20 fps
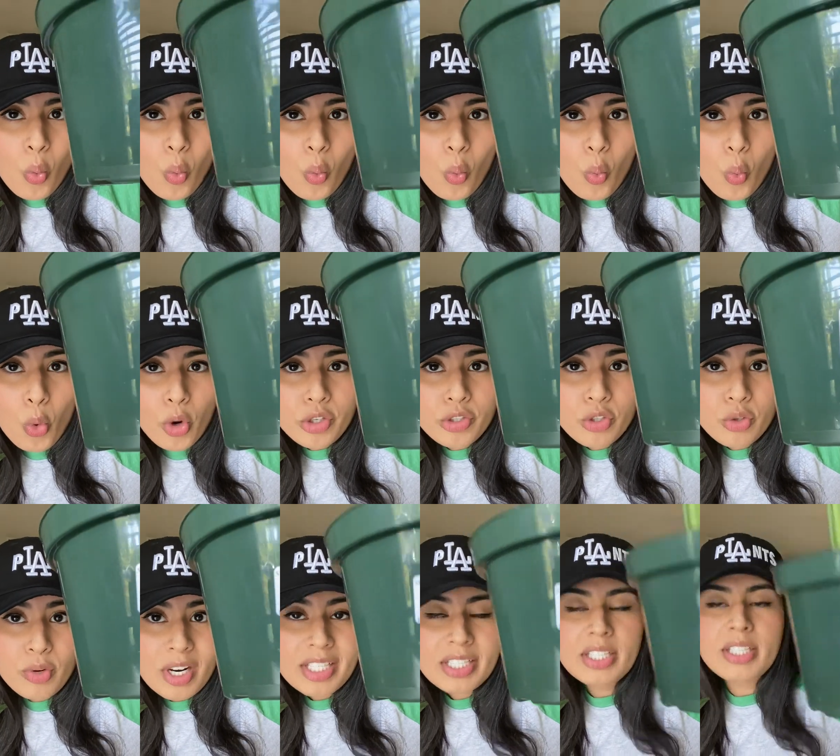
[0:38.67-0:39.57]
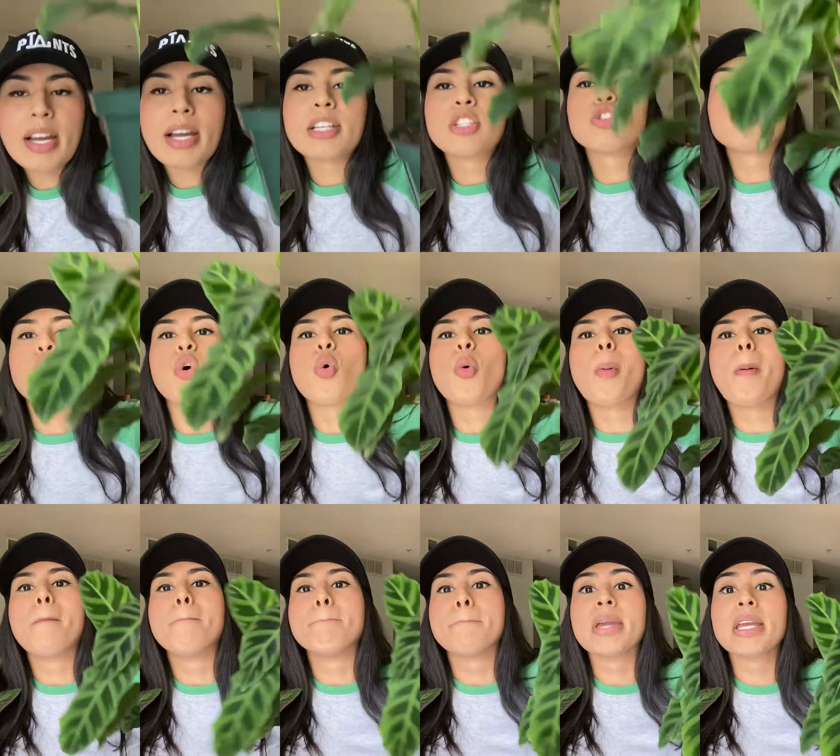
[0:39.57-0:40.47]
Warscewiczii, so
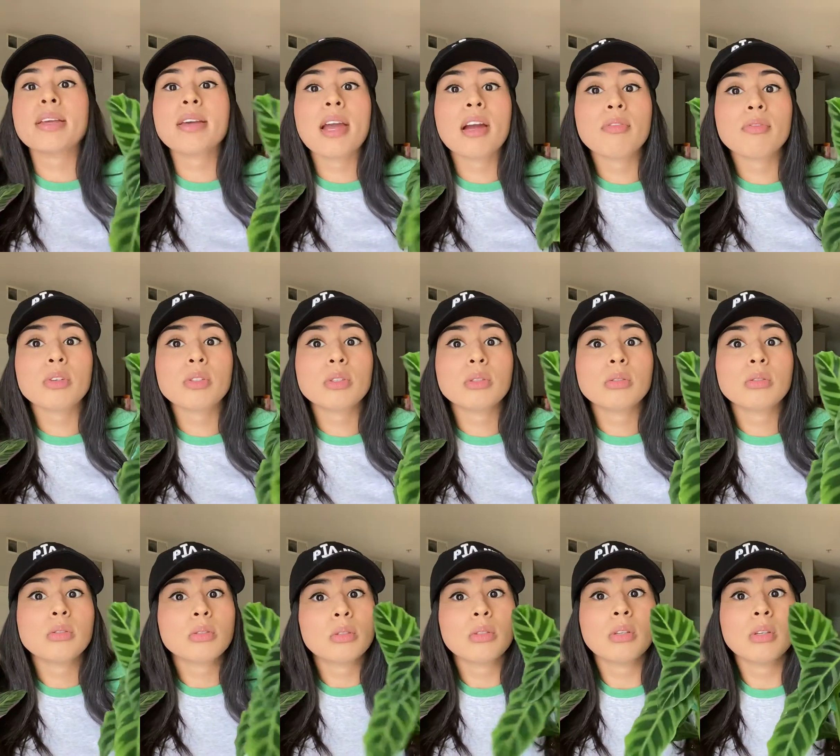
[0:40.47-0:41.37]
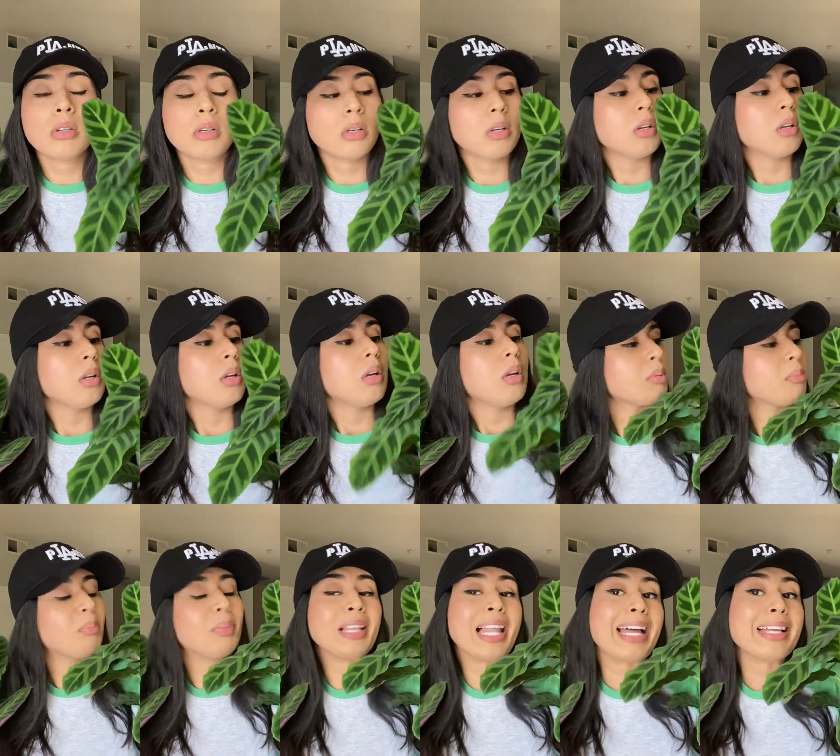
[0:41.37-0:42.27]
be careful.
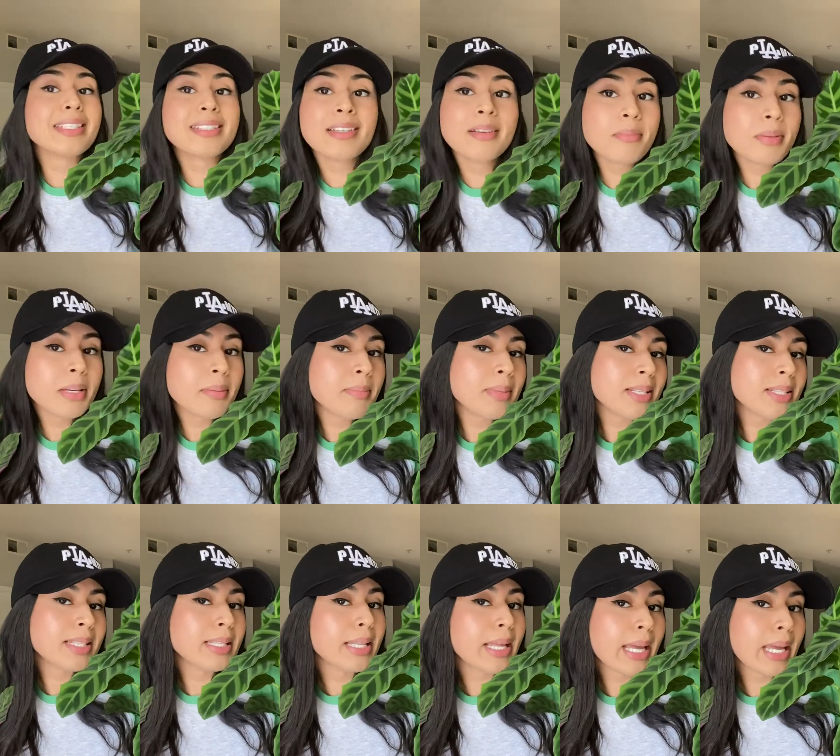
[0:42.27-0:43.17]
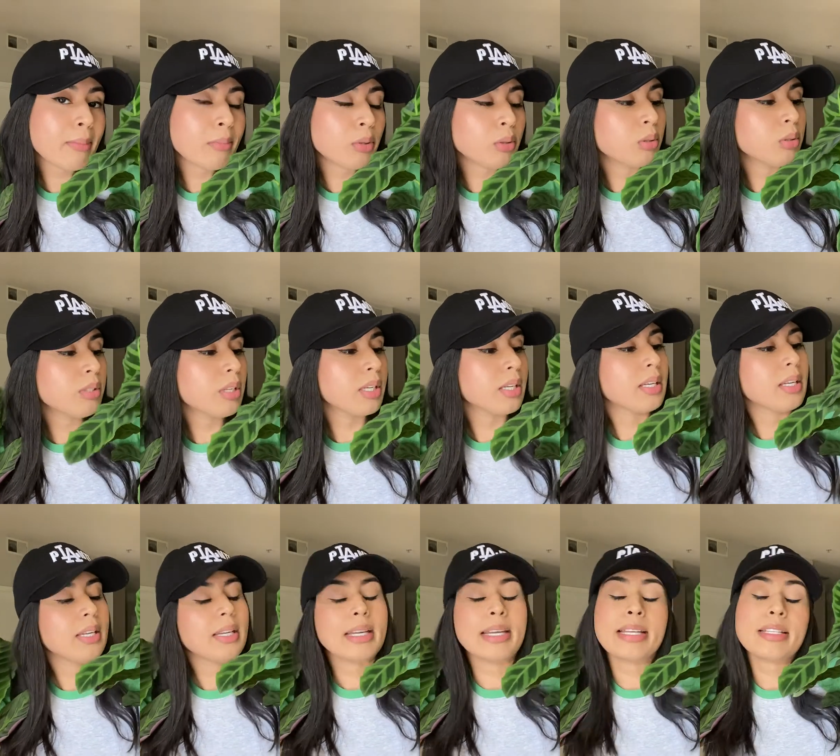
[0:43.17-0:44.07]
Plants can be mislabeled,
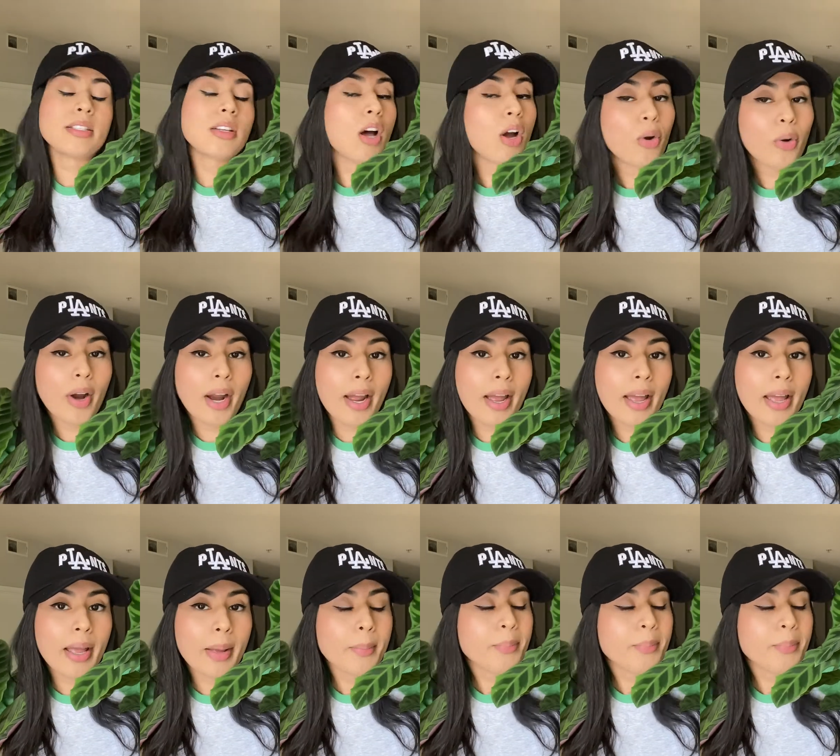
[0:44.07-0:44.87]
it's all right.